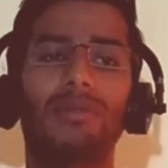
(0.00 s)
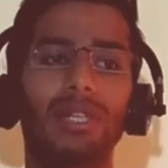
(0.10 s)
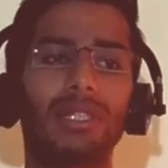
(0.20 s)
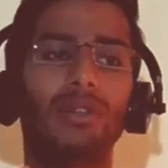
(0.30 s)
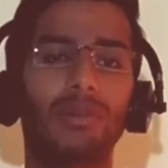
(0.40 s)

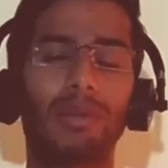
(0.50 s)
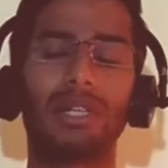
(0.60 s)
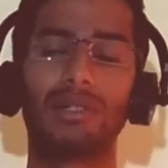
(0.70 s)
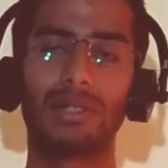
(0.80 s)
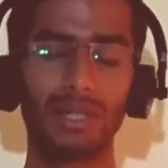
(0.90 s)
with good
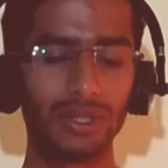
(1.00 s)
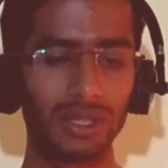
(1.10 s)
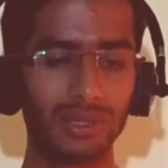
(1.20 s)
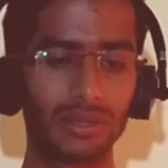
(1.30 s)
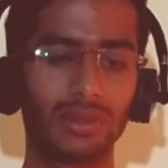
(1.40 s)

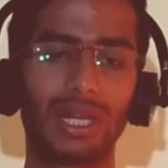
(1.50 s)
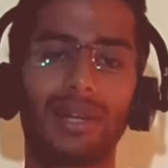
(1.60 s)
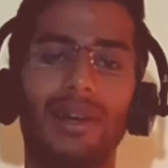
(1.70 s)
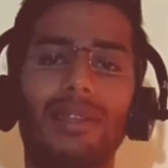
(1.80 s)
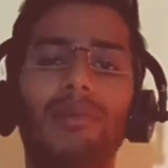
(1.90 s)
pronunciation so
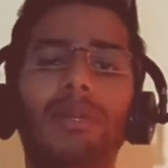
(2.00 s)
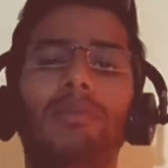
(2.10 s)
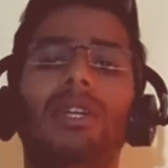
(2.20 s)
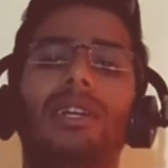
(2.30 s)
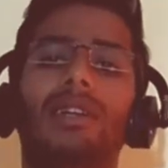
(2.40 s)
that other
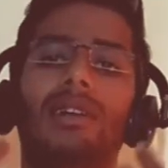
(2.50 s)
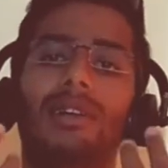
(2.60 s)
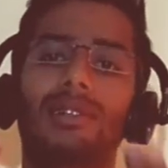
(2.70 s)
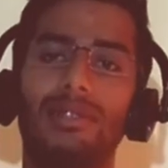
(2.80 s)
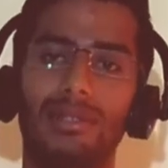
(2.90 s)
people can
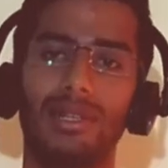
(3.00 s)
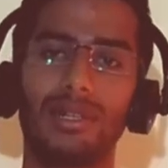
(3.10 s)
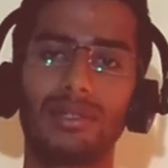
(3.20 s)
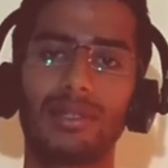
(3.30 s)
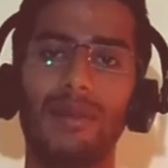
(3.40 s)

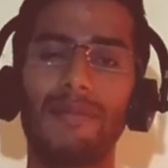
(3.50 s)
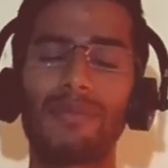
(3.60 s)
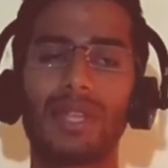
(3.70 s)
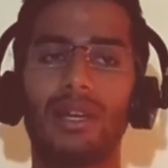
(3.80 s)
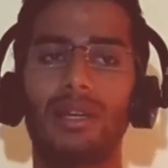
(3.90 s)
understand us.
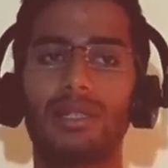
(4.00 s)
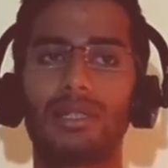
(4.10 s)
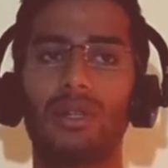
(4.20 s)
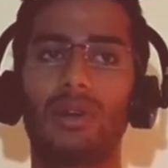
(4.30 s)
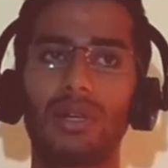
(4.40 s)

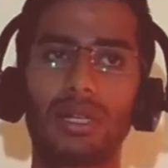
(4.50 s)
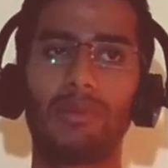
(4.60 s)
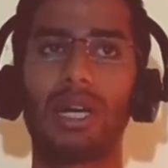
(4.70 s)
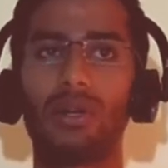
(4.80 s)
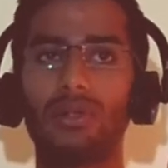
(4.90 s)
It's not
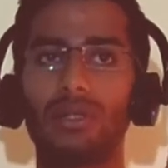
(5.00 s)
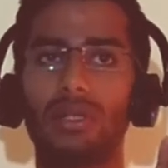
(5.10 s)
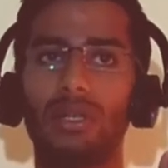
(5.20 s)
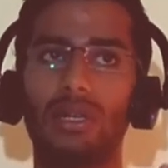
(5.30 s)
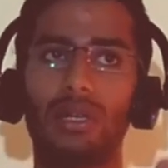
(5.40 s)
about